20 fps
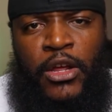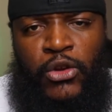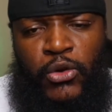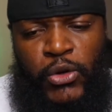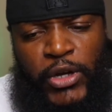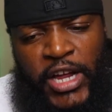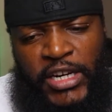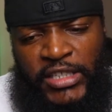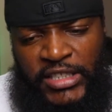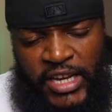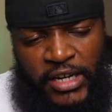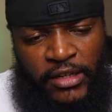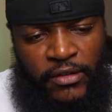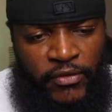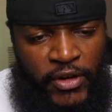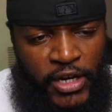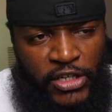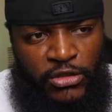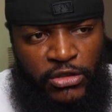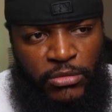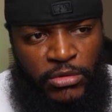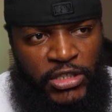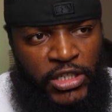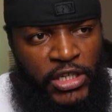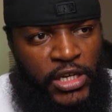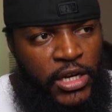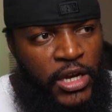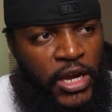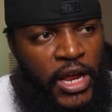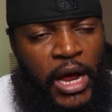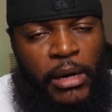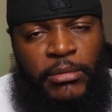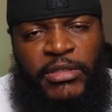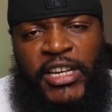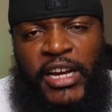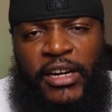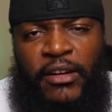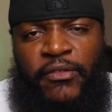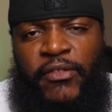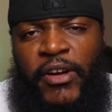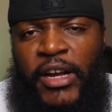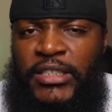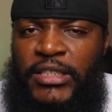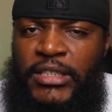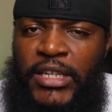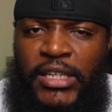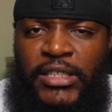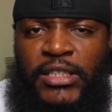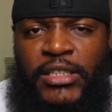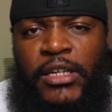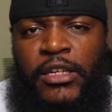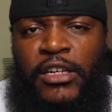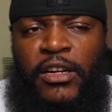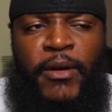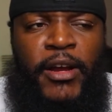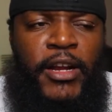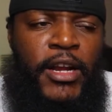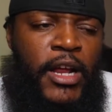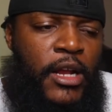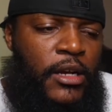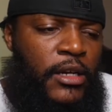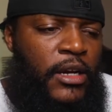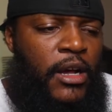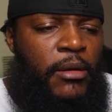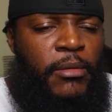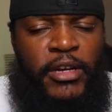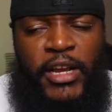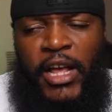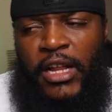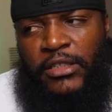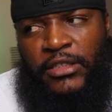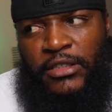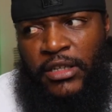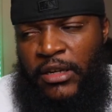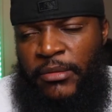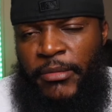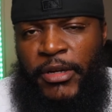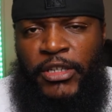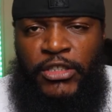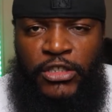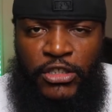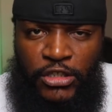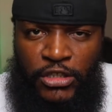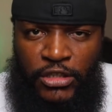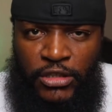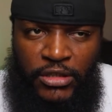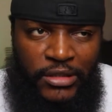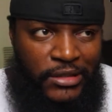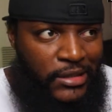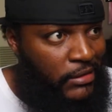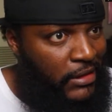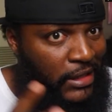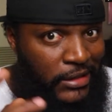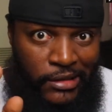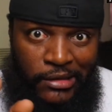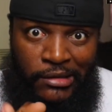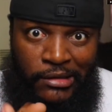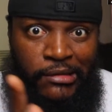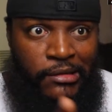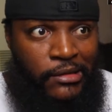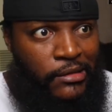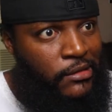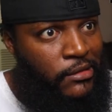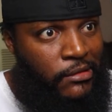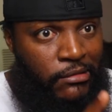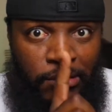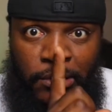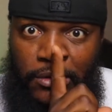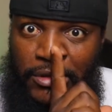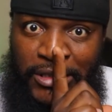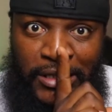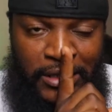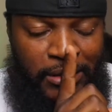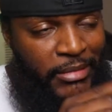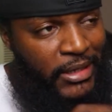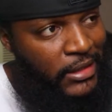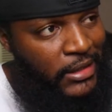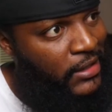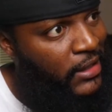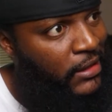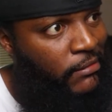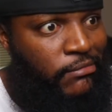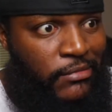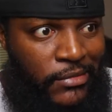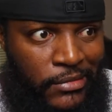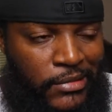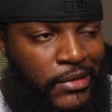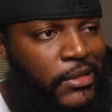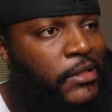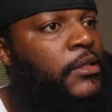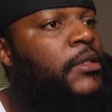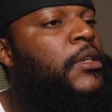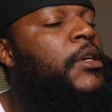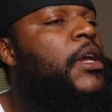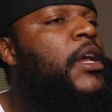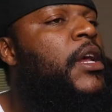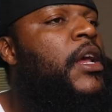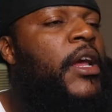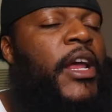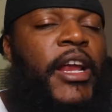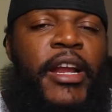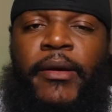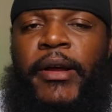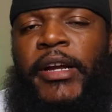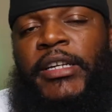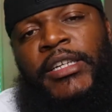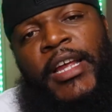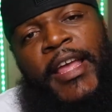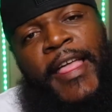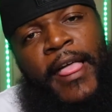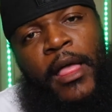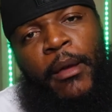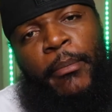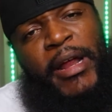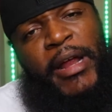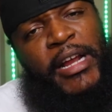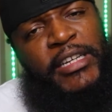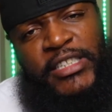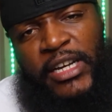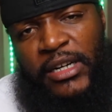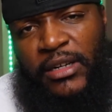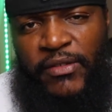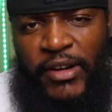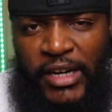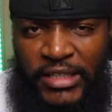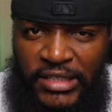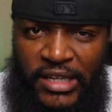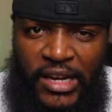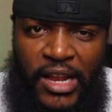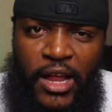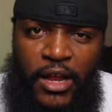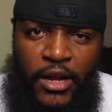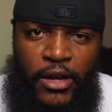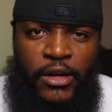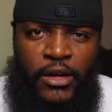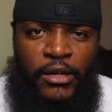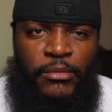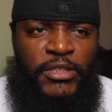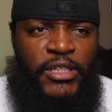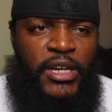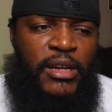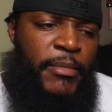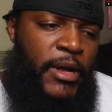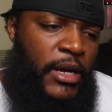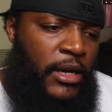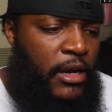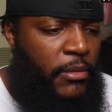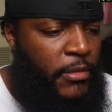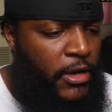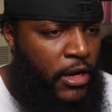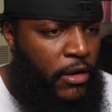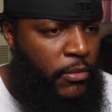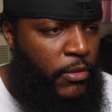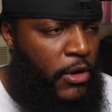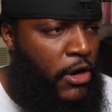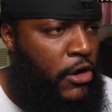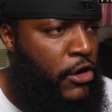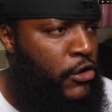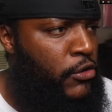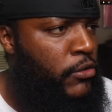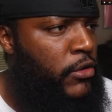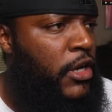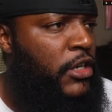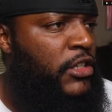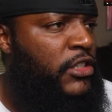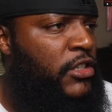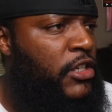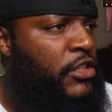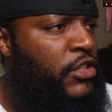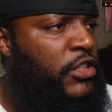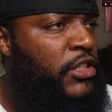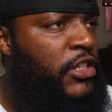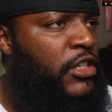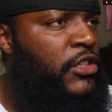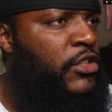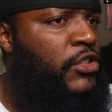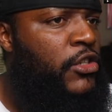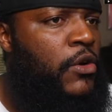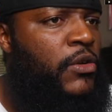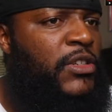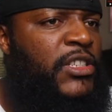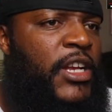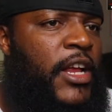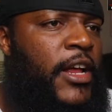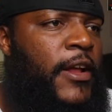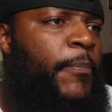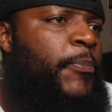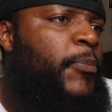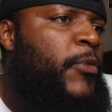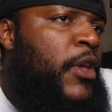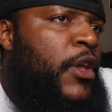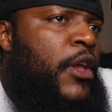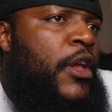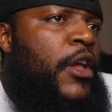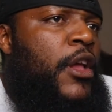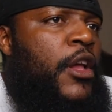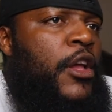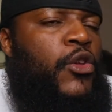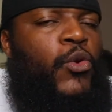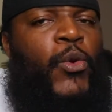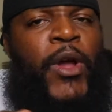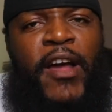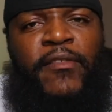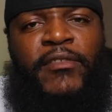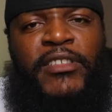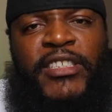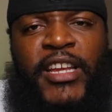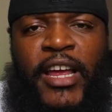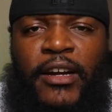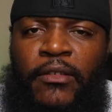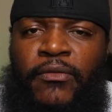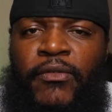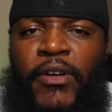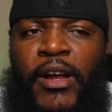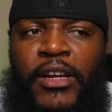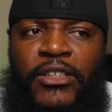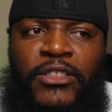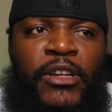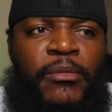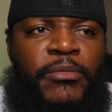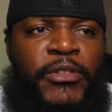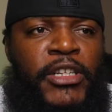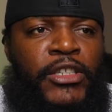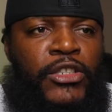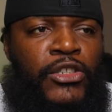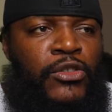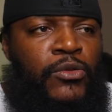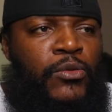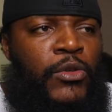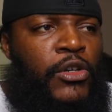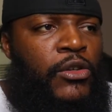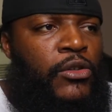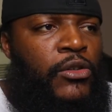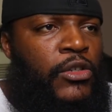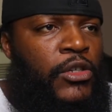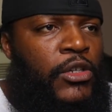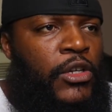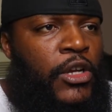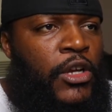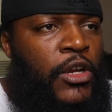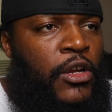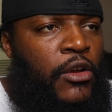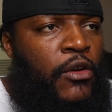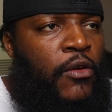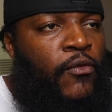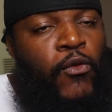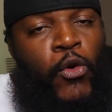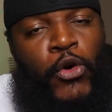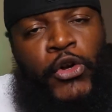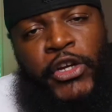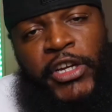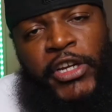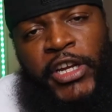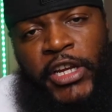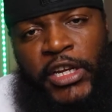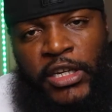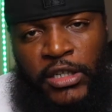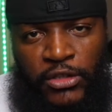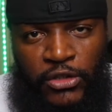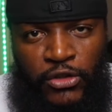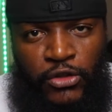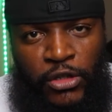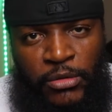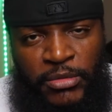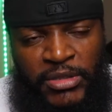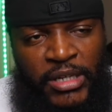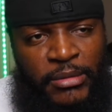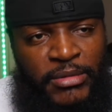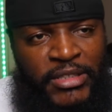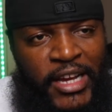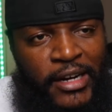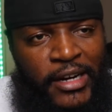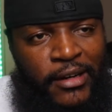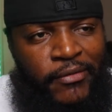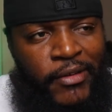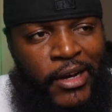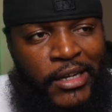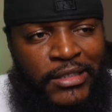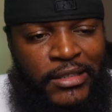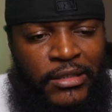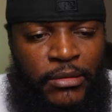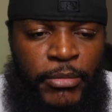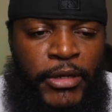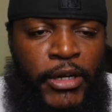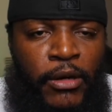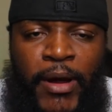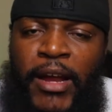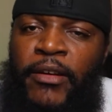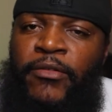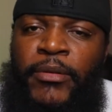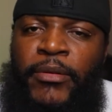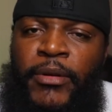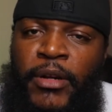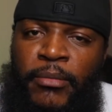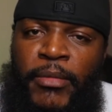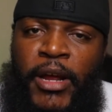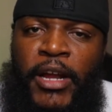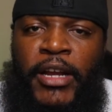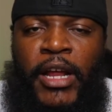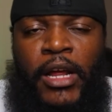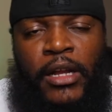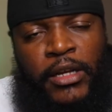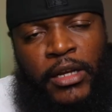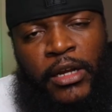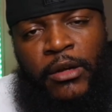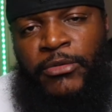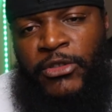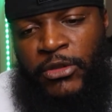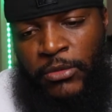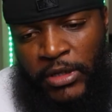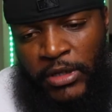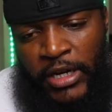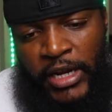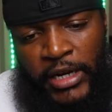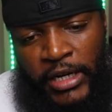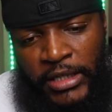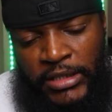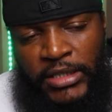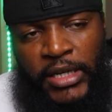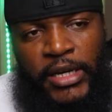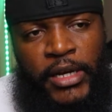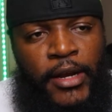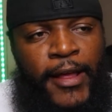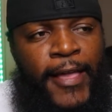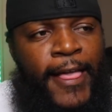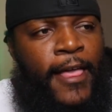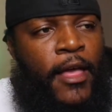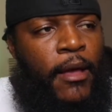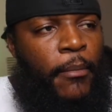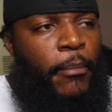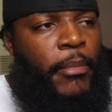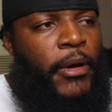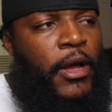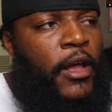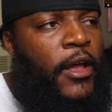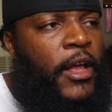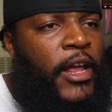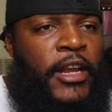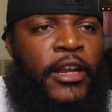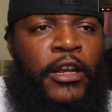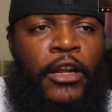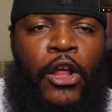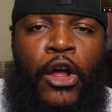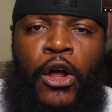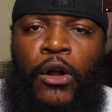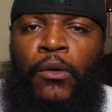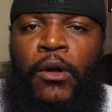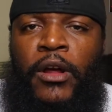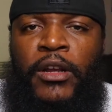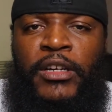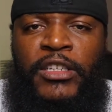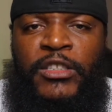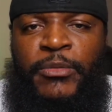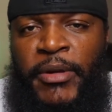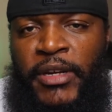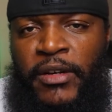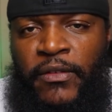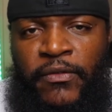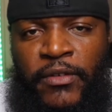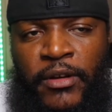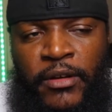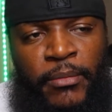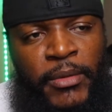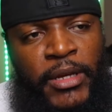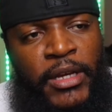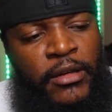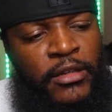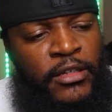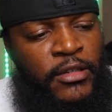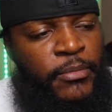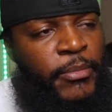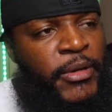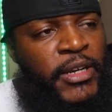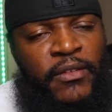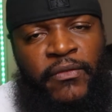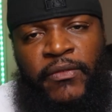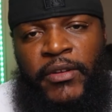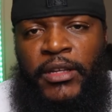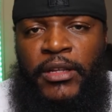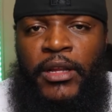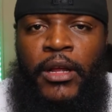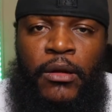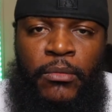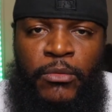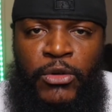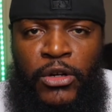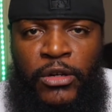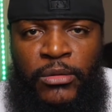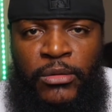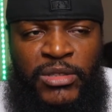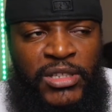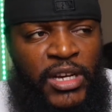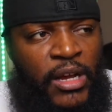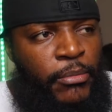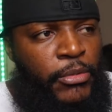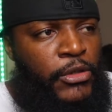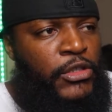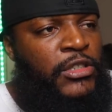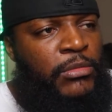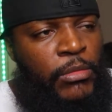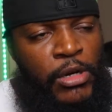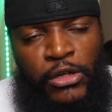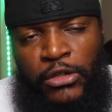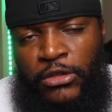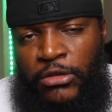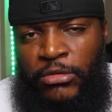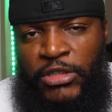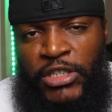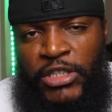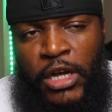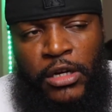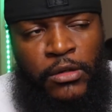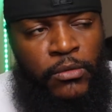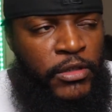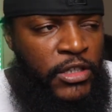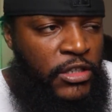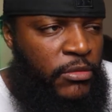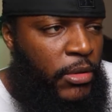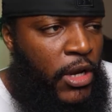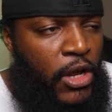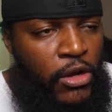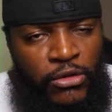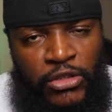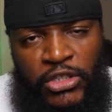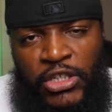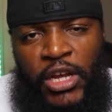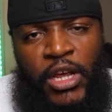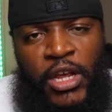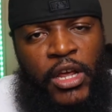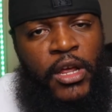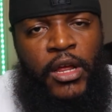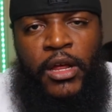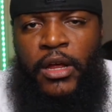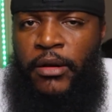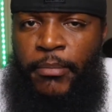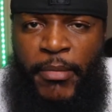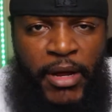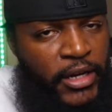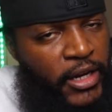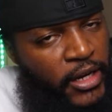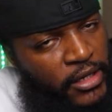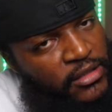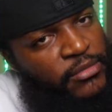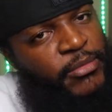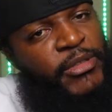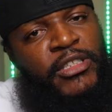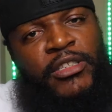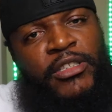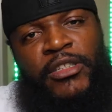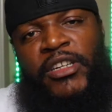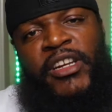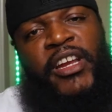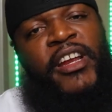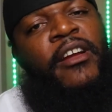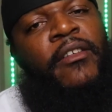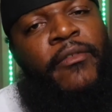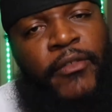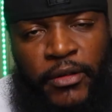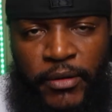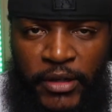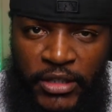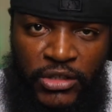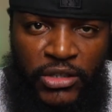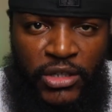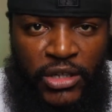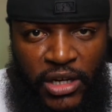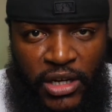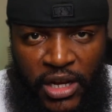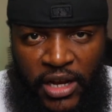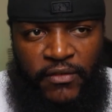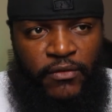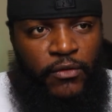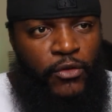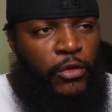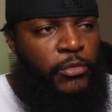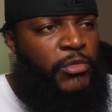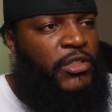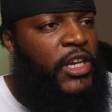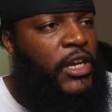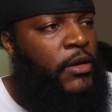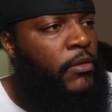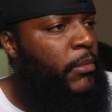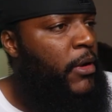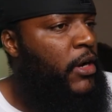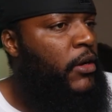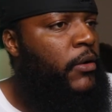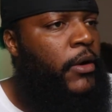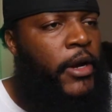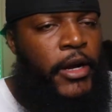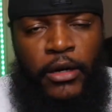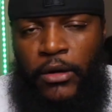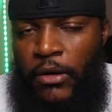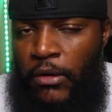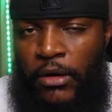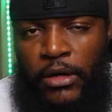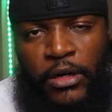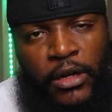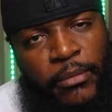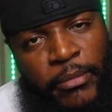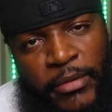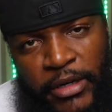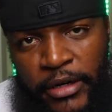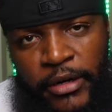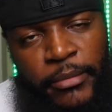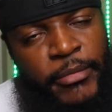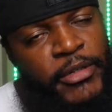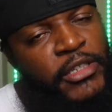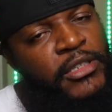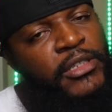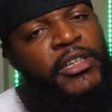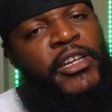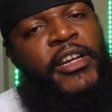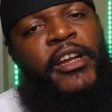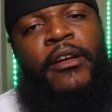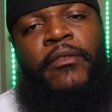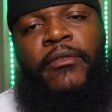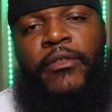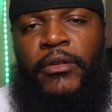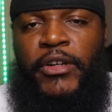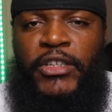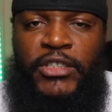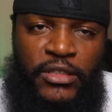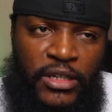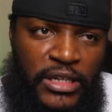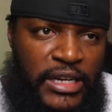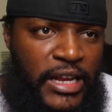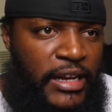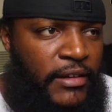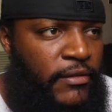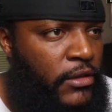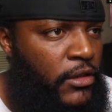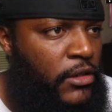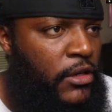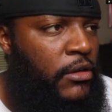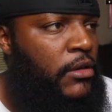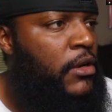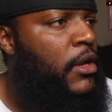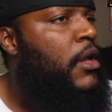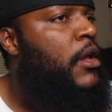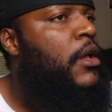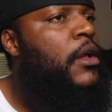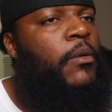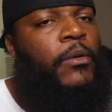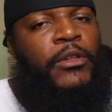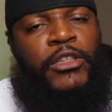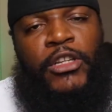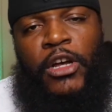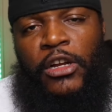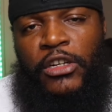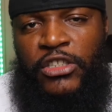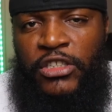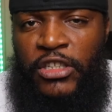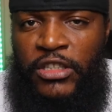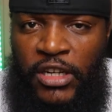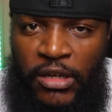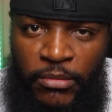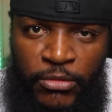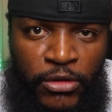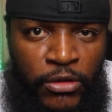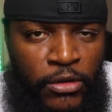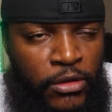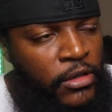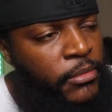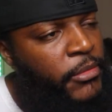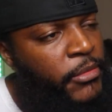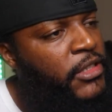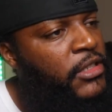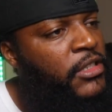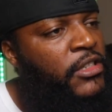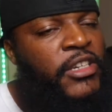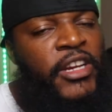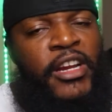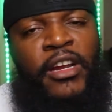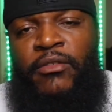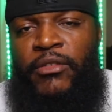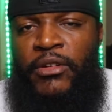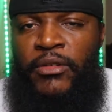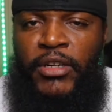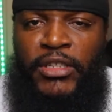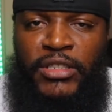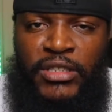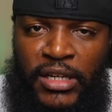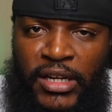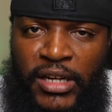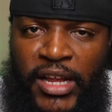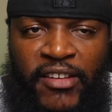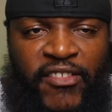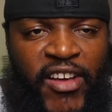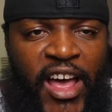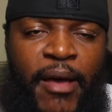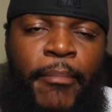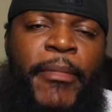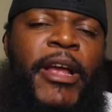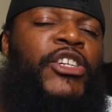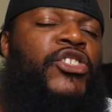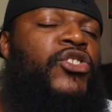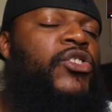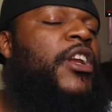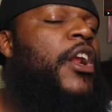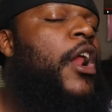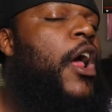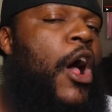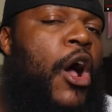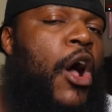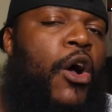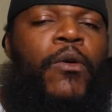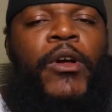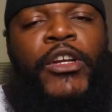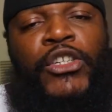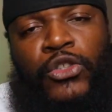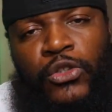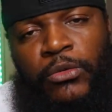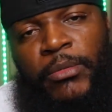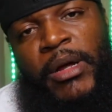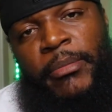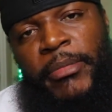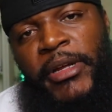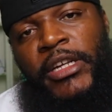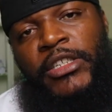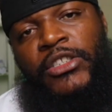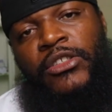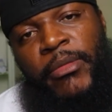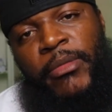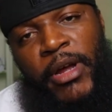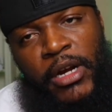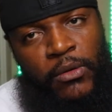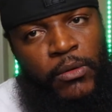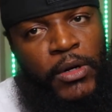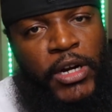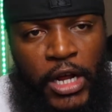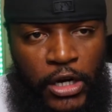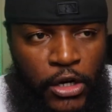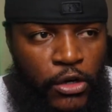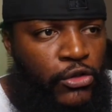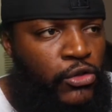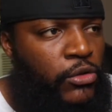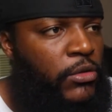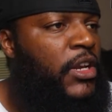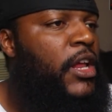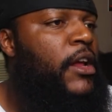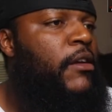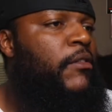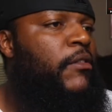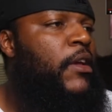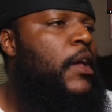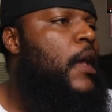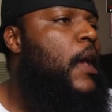You gotta sacrifice some shit. I'm sacrificing not seeing her right now to come to Dallas to help my sister and shit. That's a whole nother story. We're gonna talk about that. Anyways, but I sacrificed a lot, you know what I'm saying, by coming to help her and doing all this other shit. So it's like, you have to sacrifice some things in the world for your kids. You know what I'm saying? I'm sacrificing to be away from them right now to help someone, like I said. But in the long run, it's benefit me to benefit them. You know what I'm saying? I'm pushing my YouTube channel. When this blows, my kids will be took care of for the rest of their life. You know what I'm saying? With my credit going up, they're going to be took care of for the rest of their life. You know? With all the shit that I'm doing, they're going to be took care of for the rest of their life. I make sure that I always do my best, no matter what I go through in life.